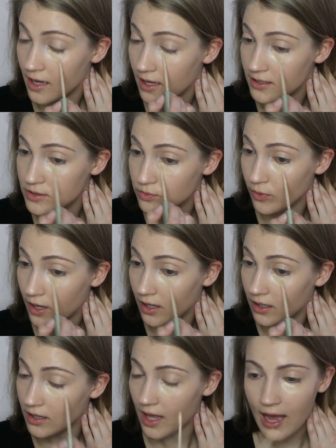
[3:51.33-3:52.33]
as
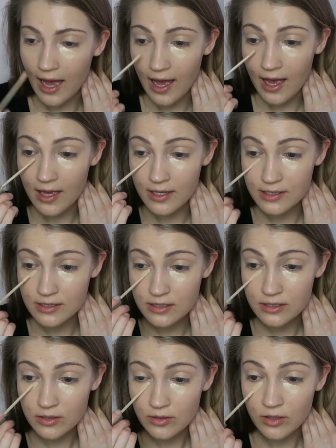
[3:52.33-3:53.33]
well
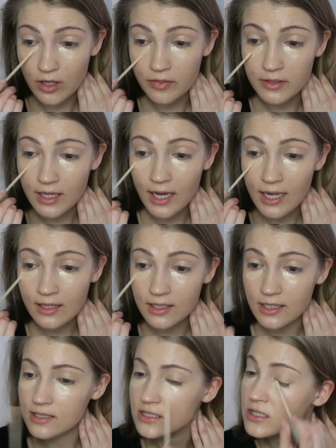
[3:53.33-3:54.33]
as on the
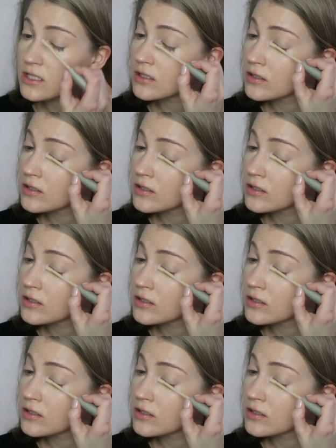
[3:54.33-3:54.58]
eyelids,